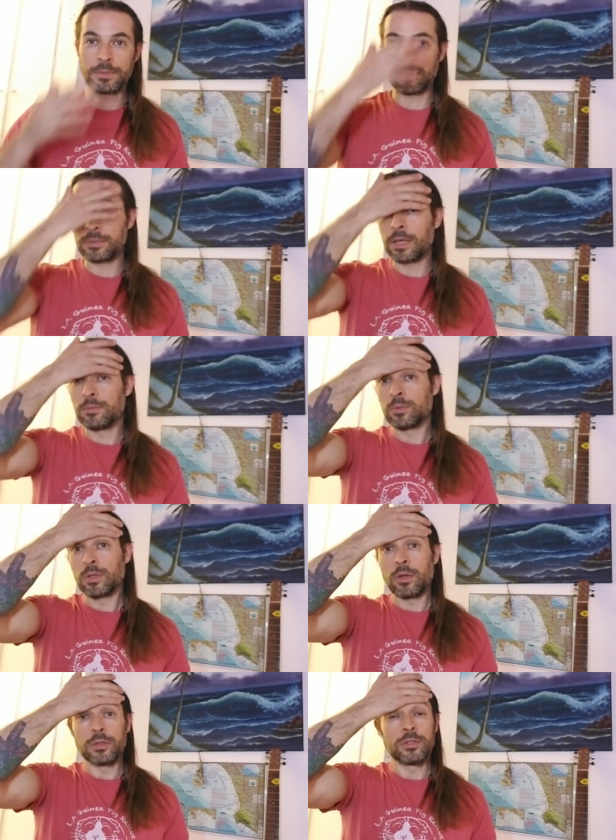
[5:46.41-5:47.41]
sometimes
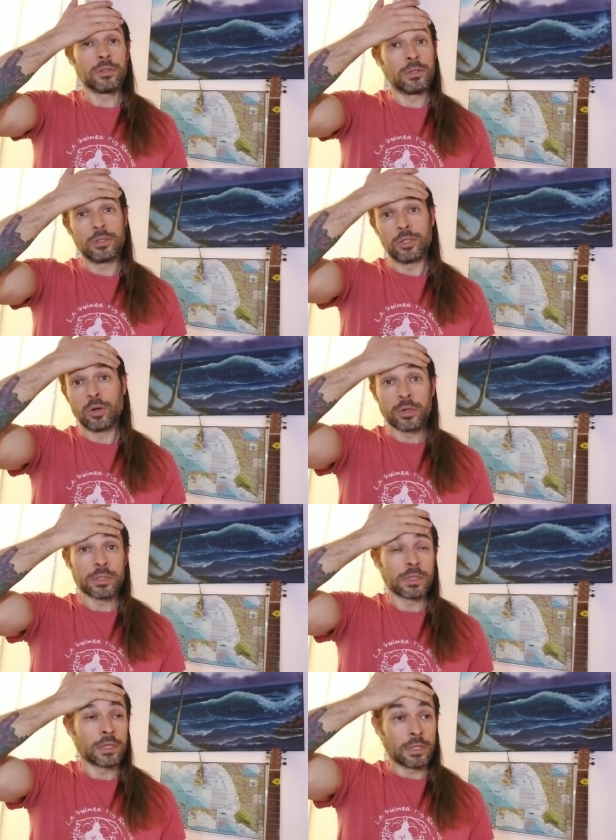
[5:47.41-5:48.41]
with all the, the
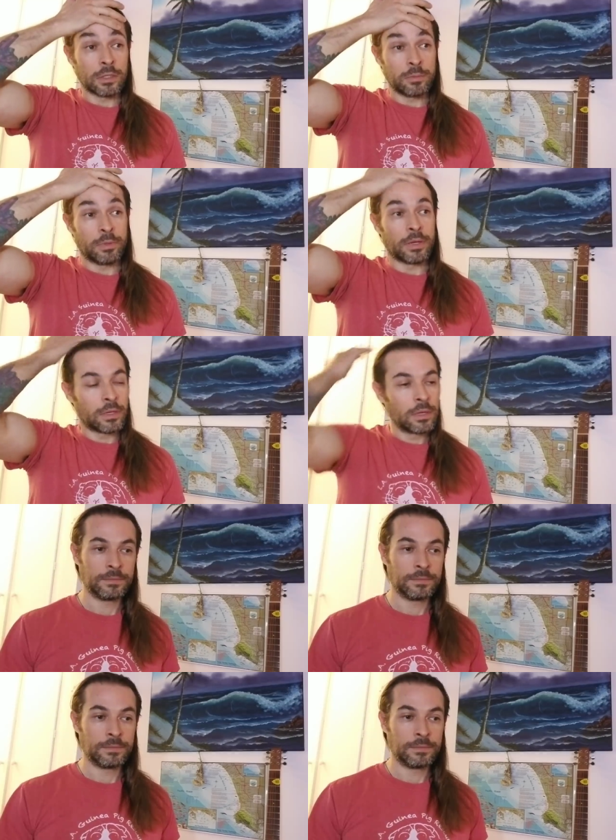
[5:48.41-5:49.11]
jokes and things, but